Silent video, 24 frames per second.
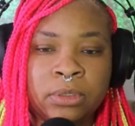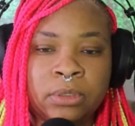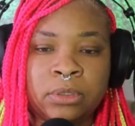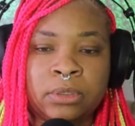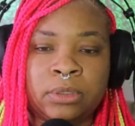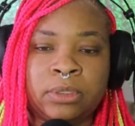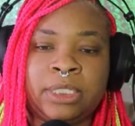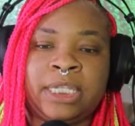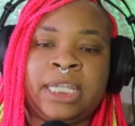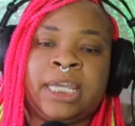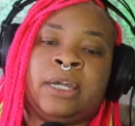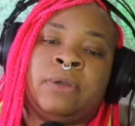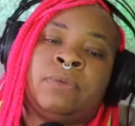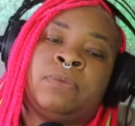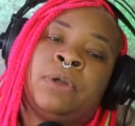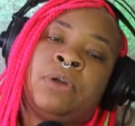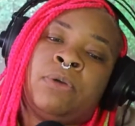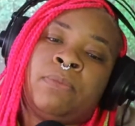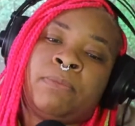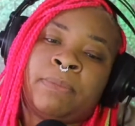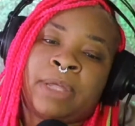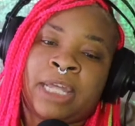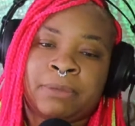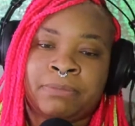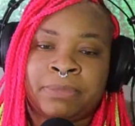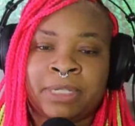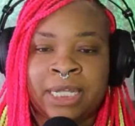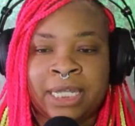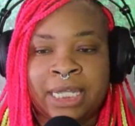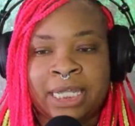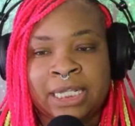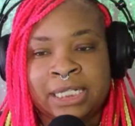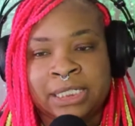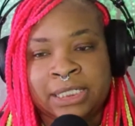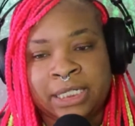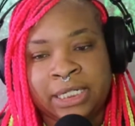Yeah,
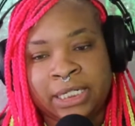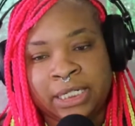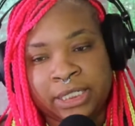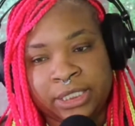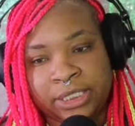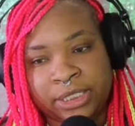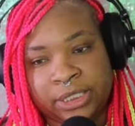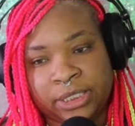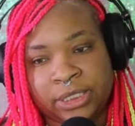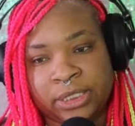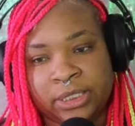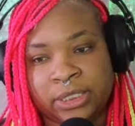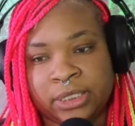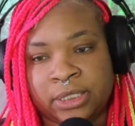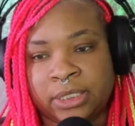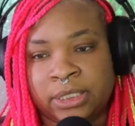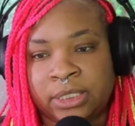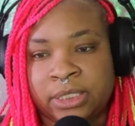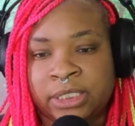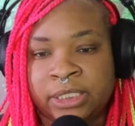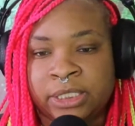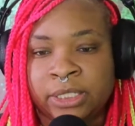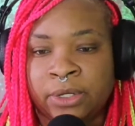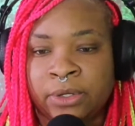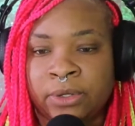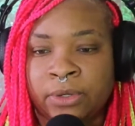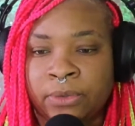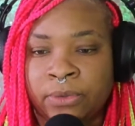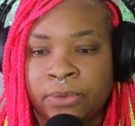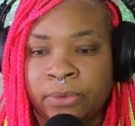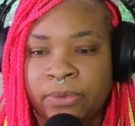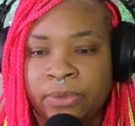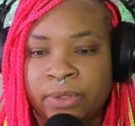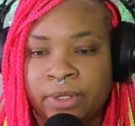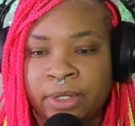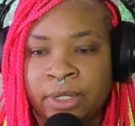roadmap.sh.
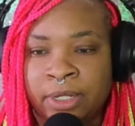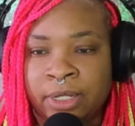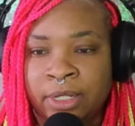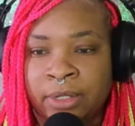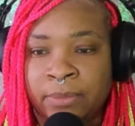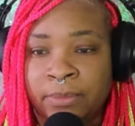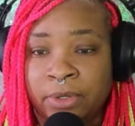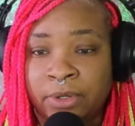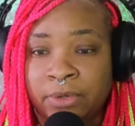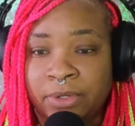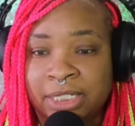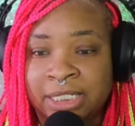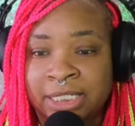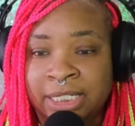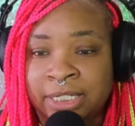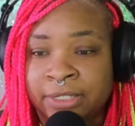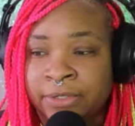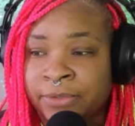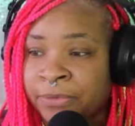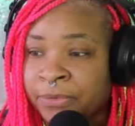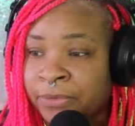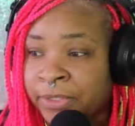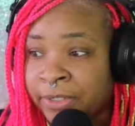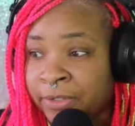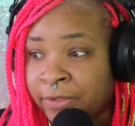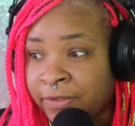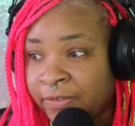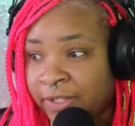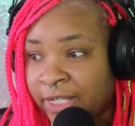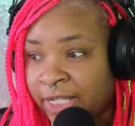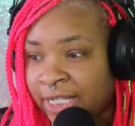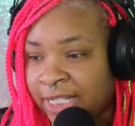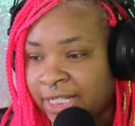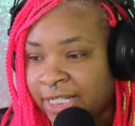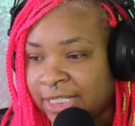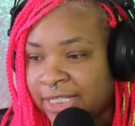So, oh, it's getting real
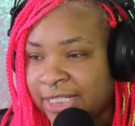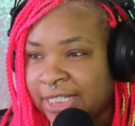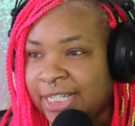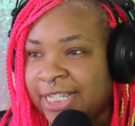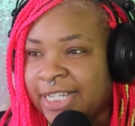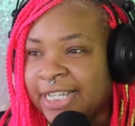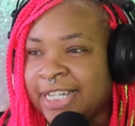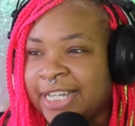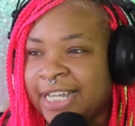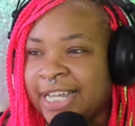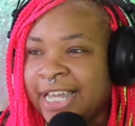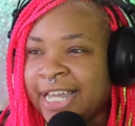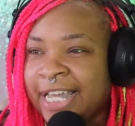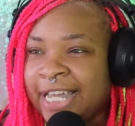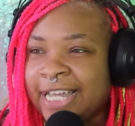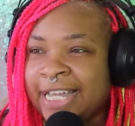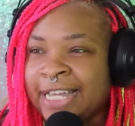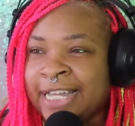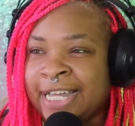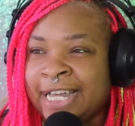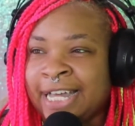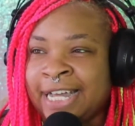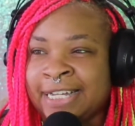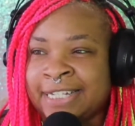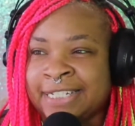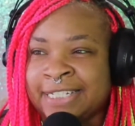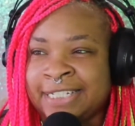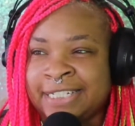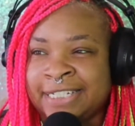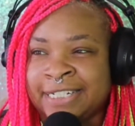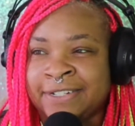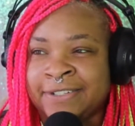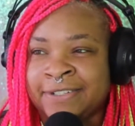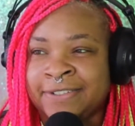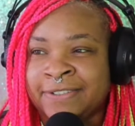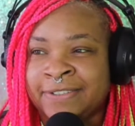fancy. I'll
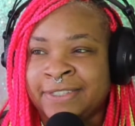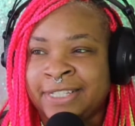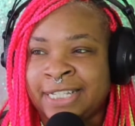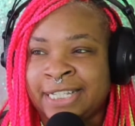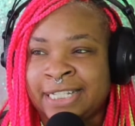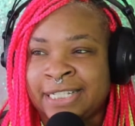show this